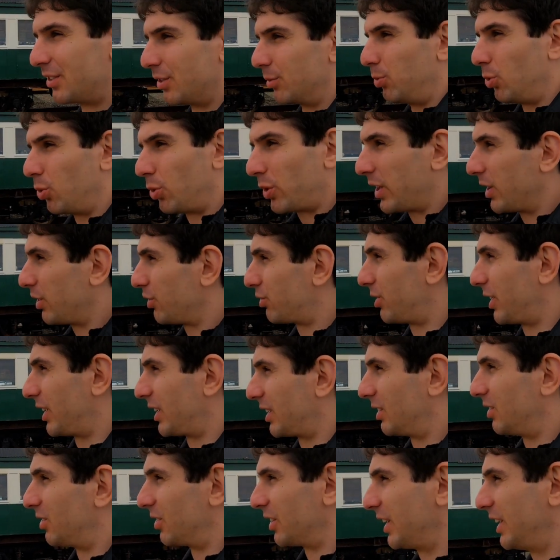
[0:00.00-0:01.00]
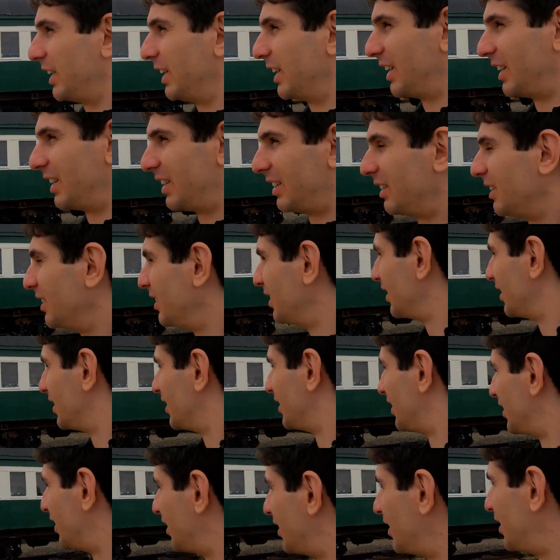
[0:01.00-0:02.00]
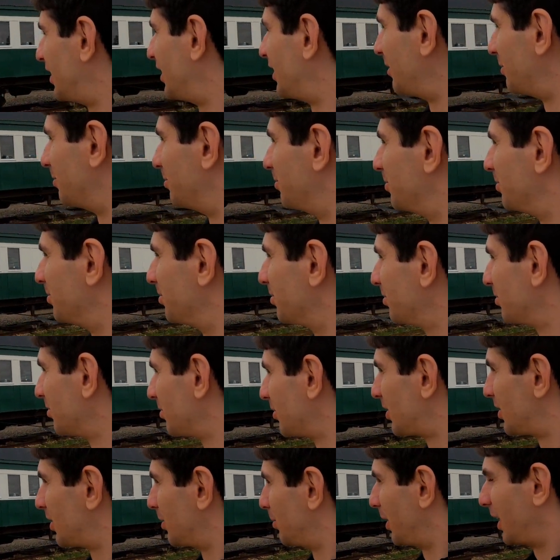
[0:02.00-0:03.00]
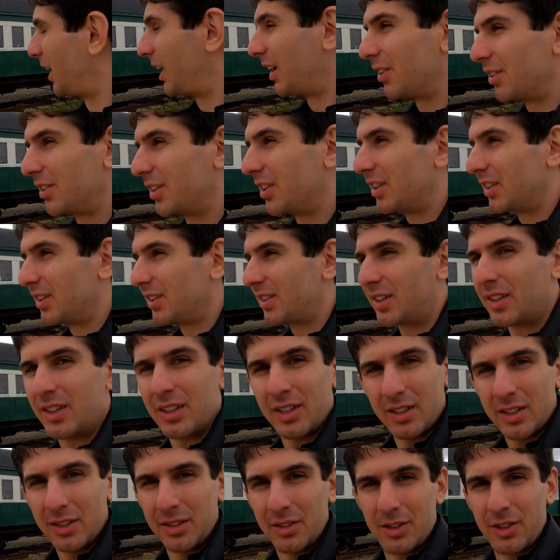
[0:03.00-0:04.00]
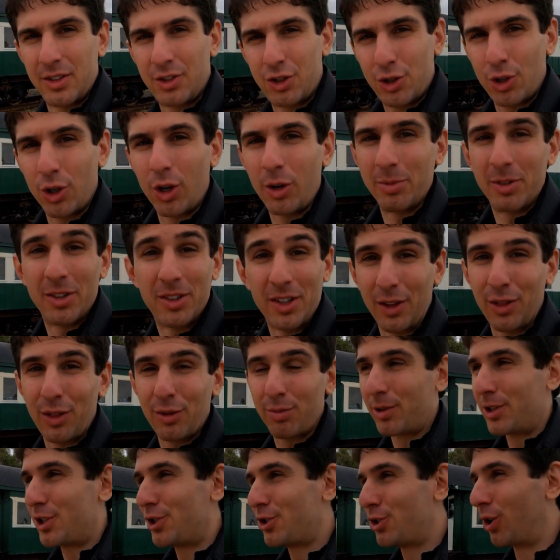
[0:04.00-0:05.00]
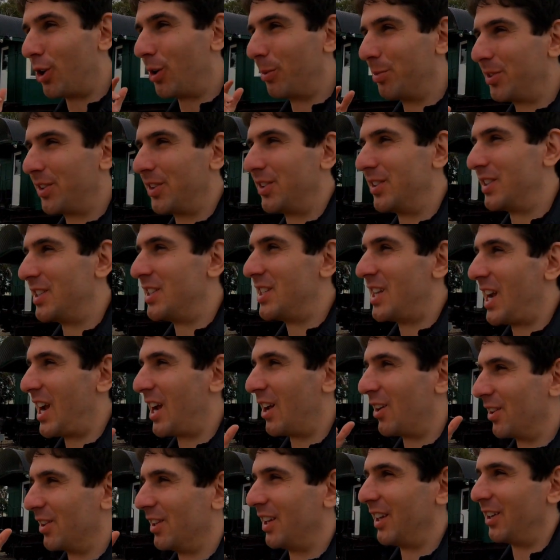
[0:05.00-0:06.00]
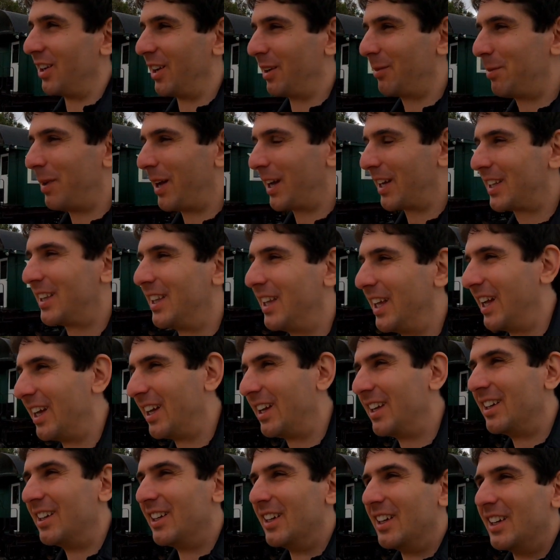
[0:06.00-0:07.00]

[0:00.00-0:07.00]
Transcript: A walking track along here. Some houses, the shops. There's like 3 shops in the town, and they're like back there.